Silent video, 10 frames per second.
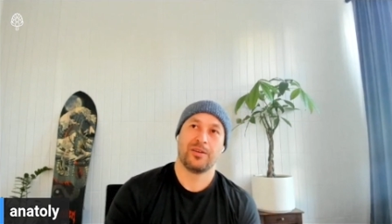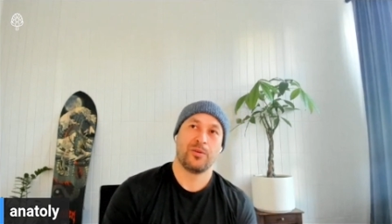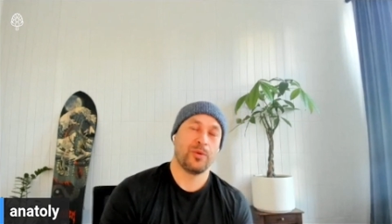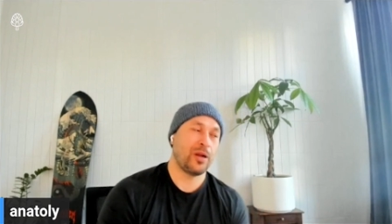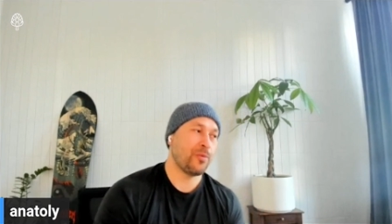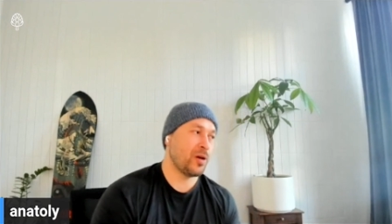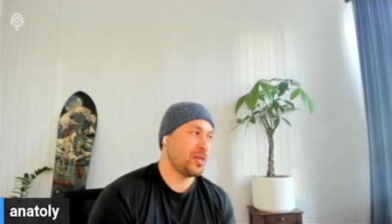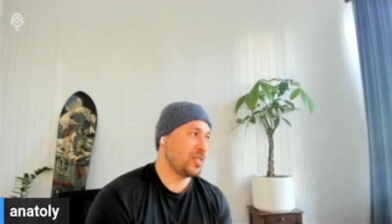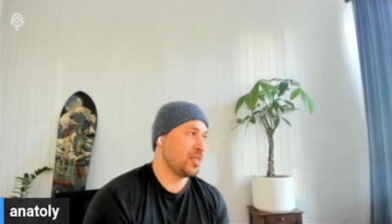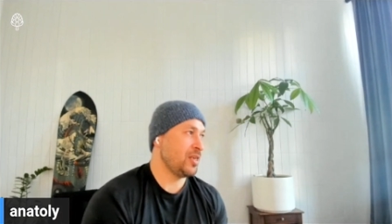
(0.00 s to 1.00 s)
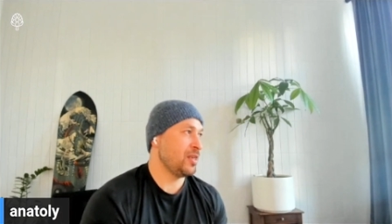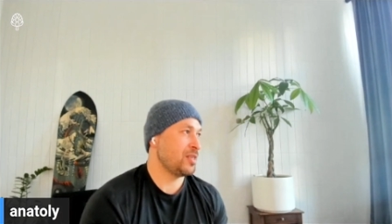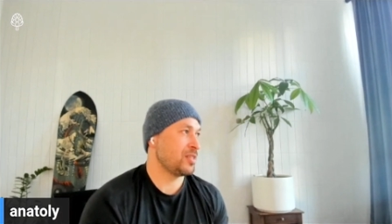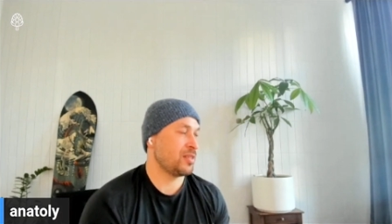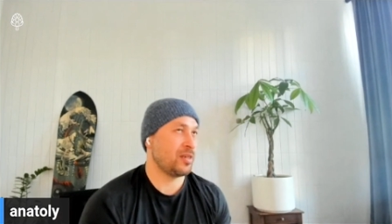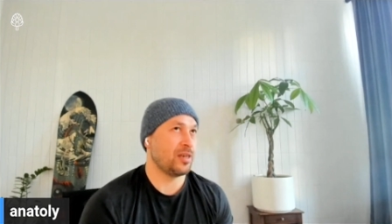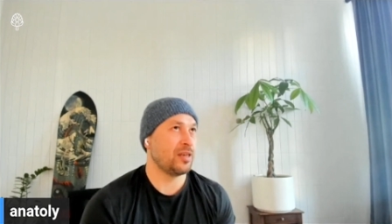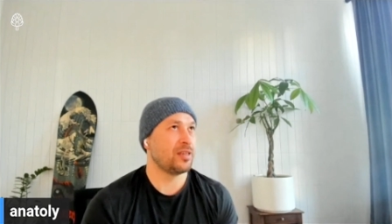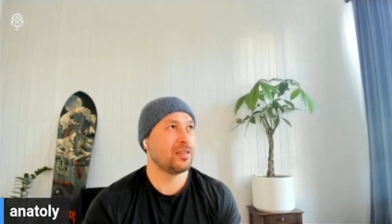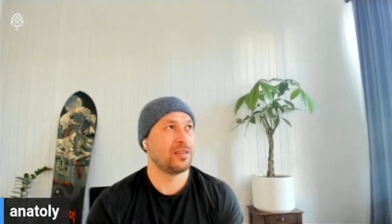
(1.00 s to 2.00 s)
What I want to see is
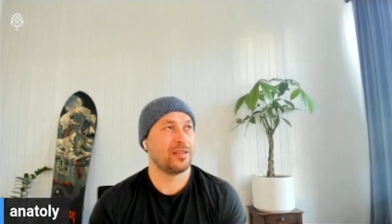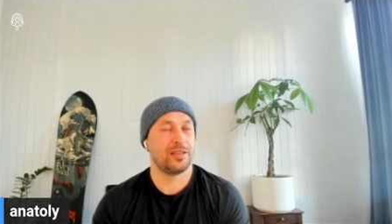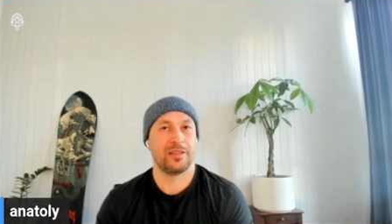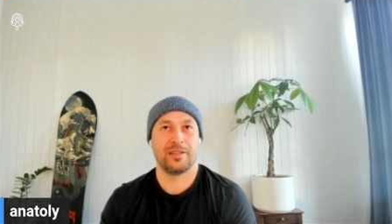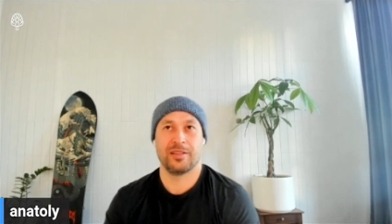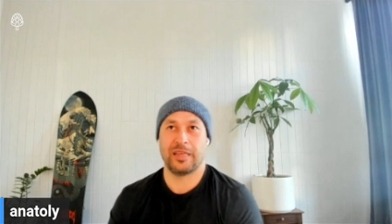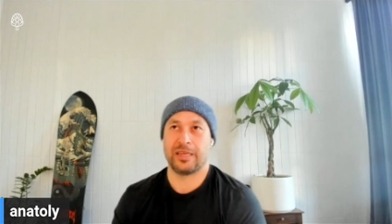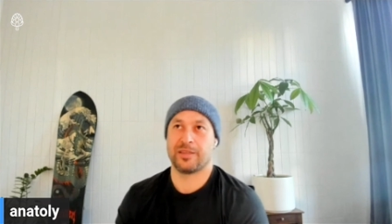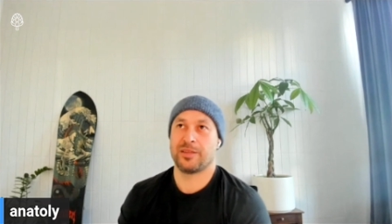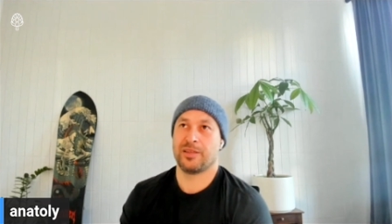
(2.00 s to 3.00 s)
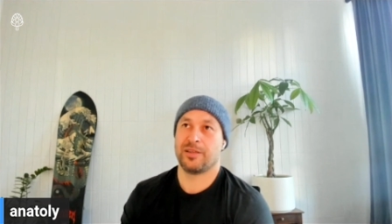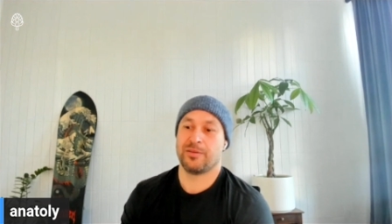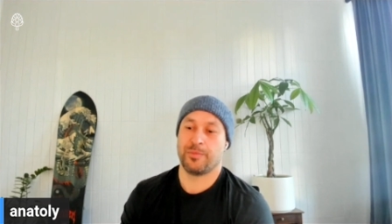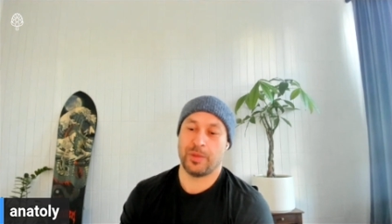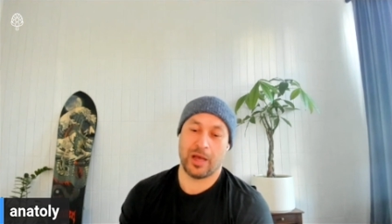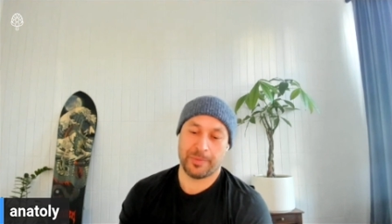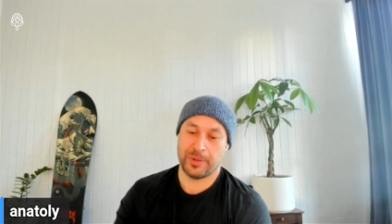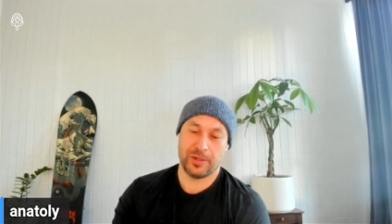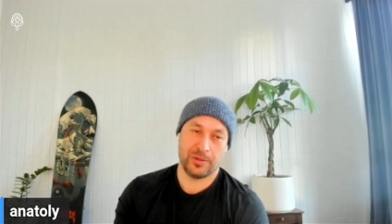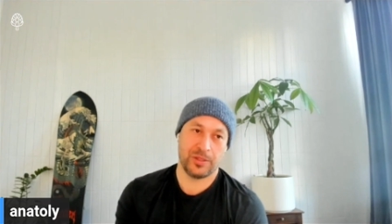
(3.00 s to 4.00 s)
like block
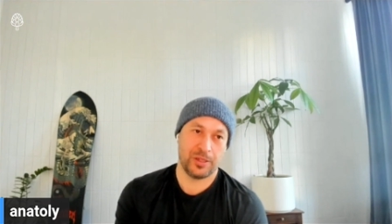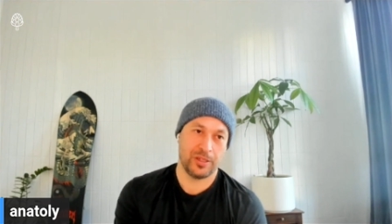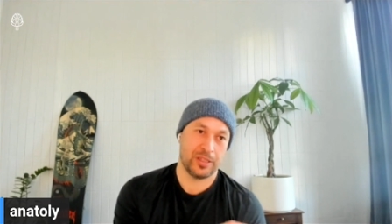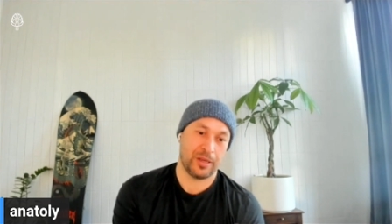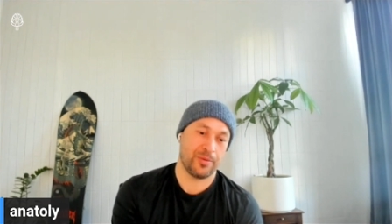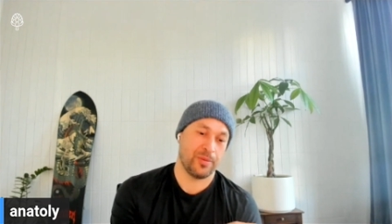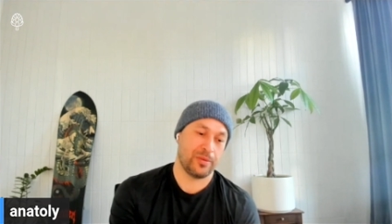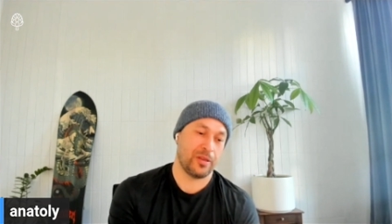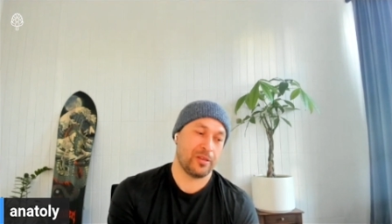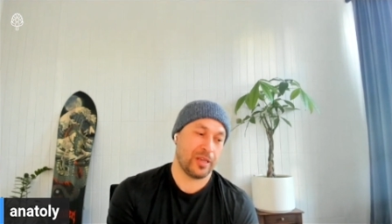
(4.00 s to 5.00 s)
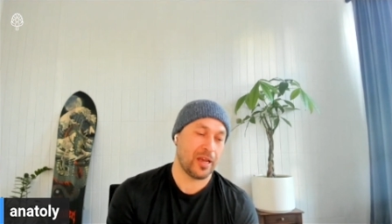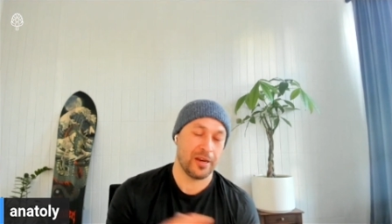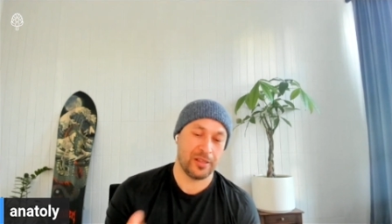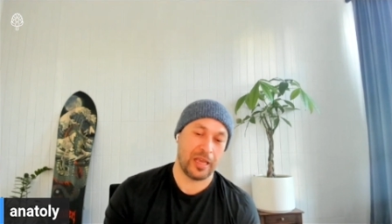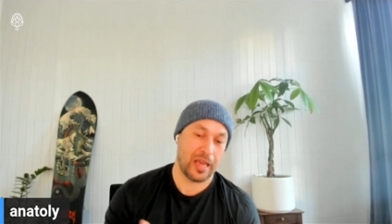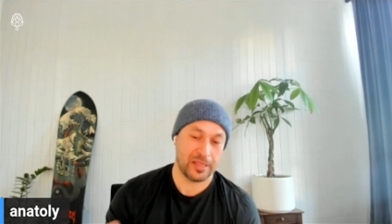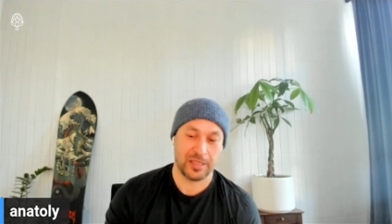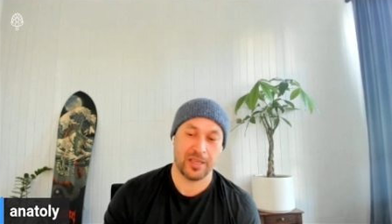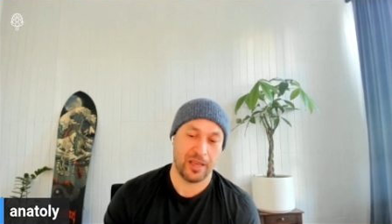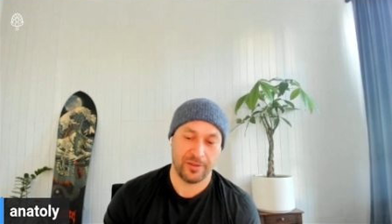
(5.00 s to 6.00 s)
producers. Like the kind of the end
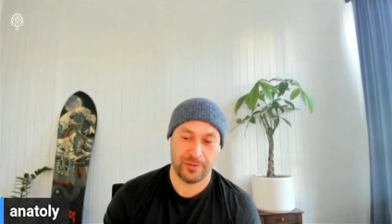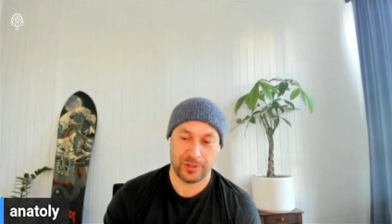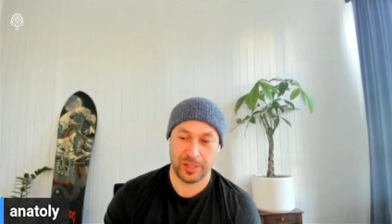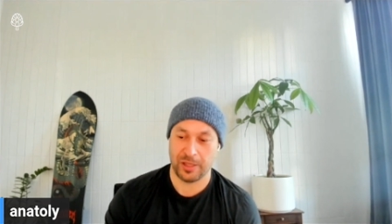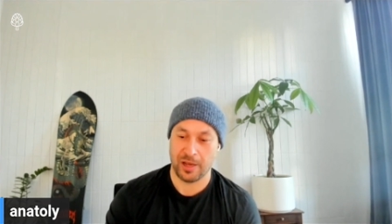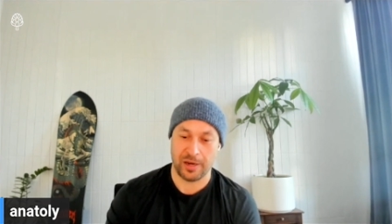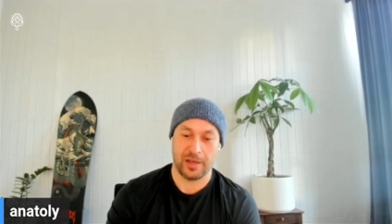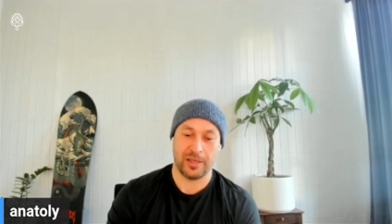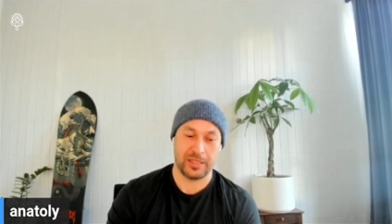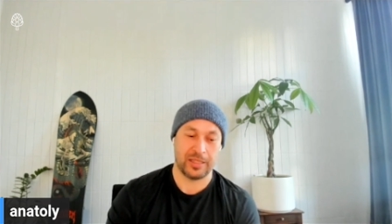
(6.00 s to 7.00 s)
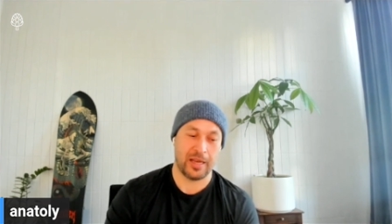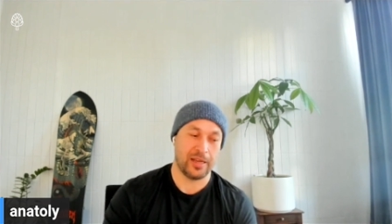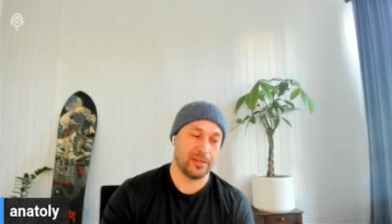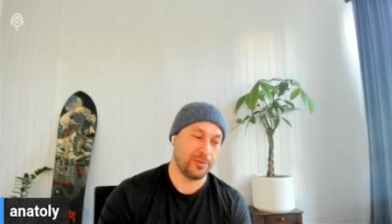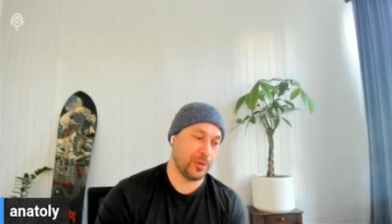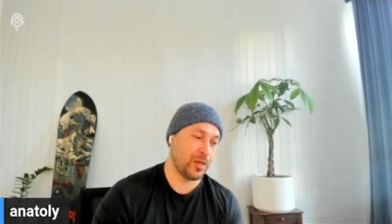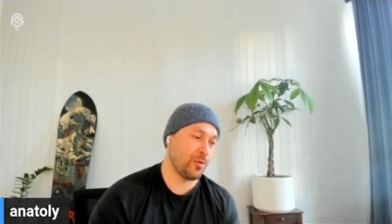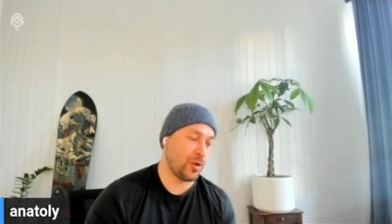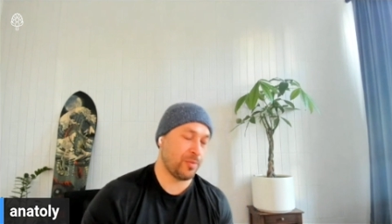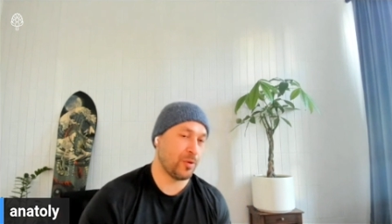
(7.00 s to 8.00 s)
state for Solana is that we can
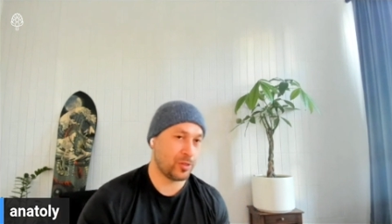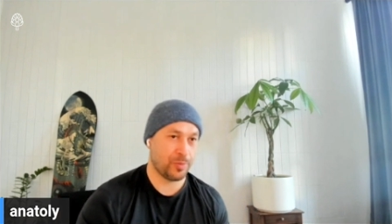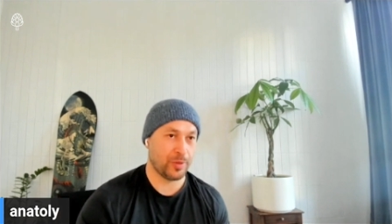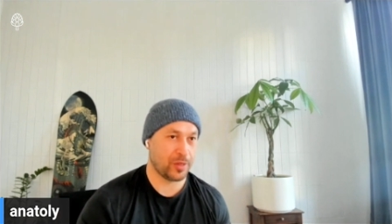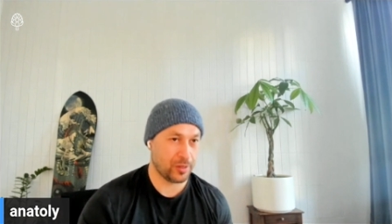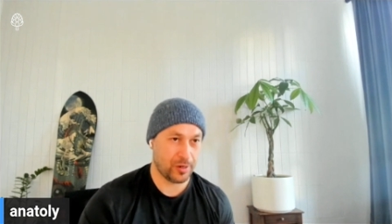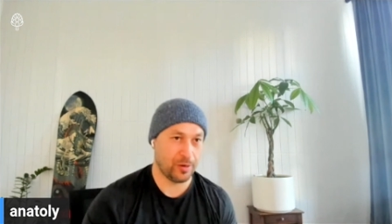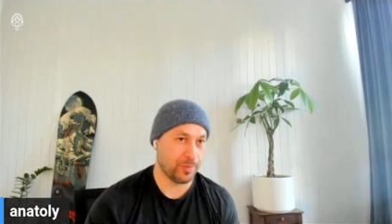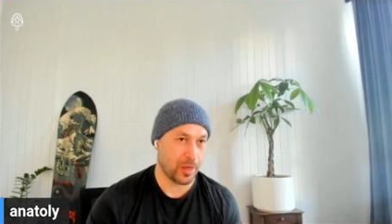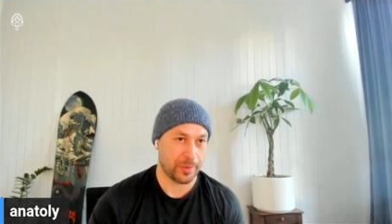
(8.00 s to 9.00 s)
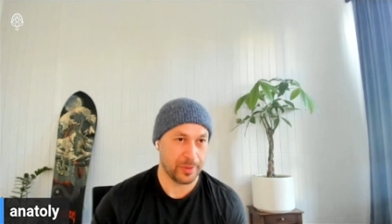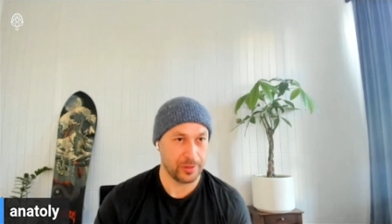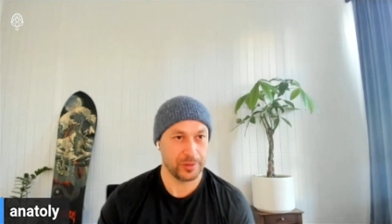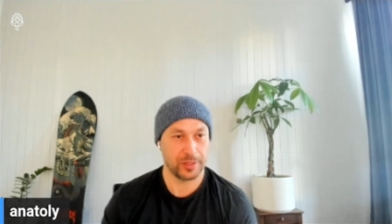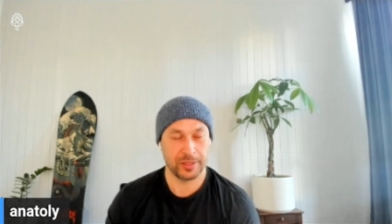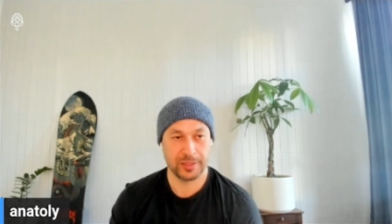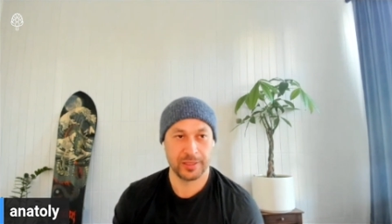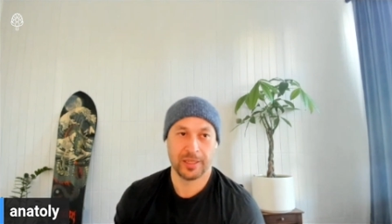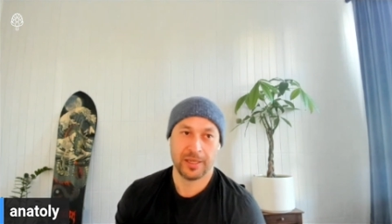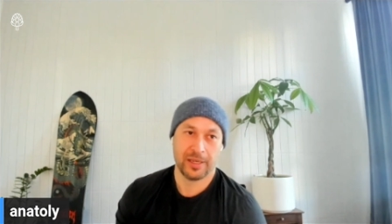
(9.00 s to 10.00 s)
run multiple concurrent block producers,
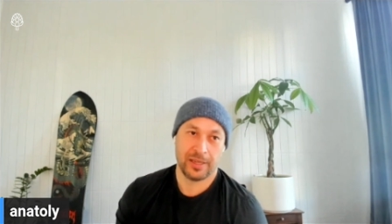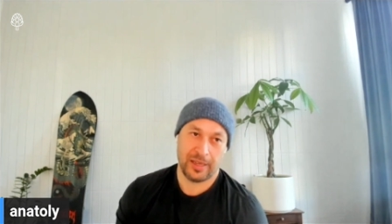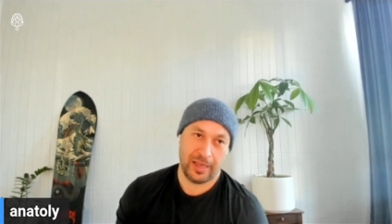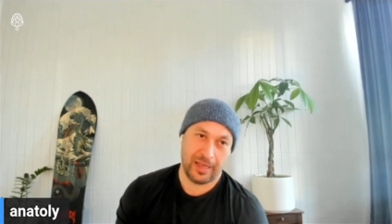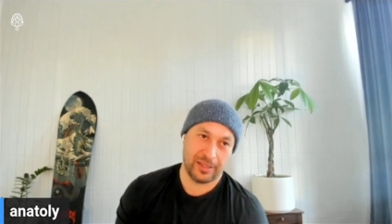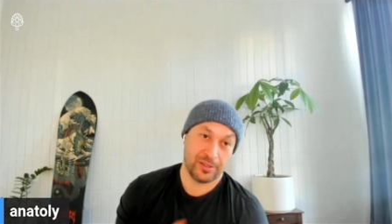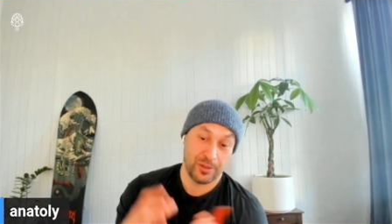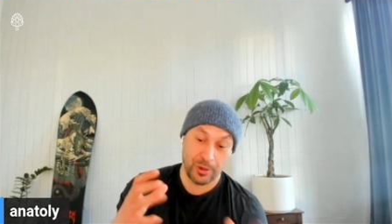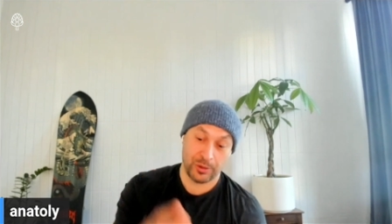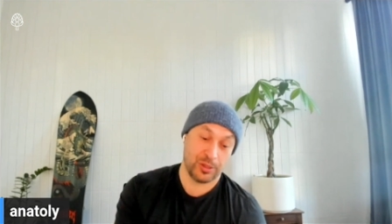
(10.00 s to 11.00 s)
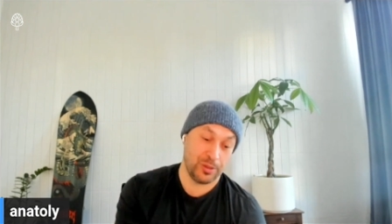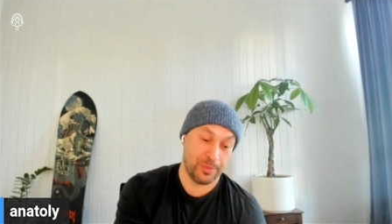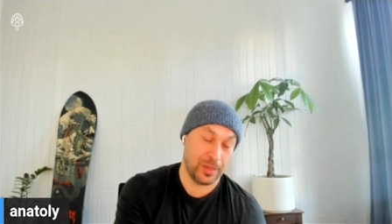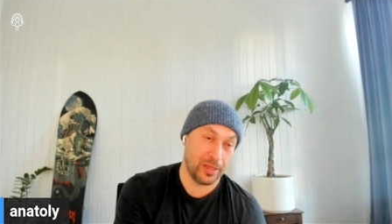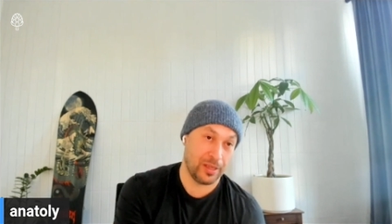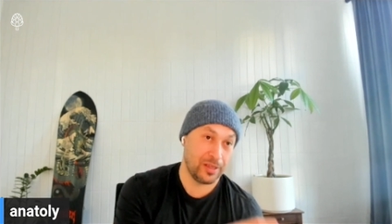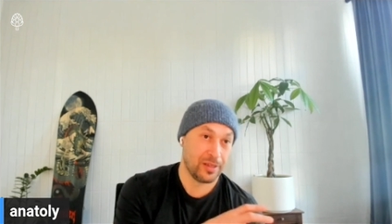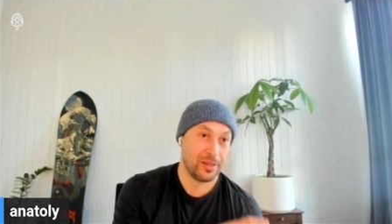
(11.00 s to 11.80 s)
and those should be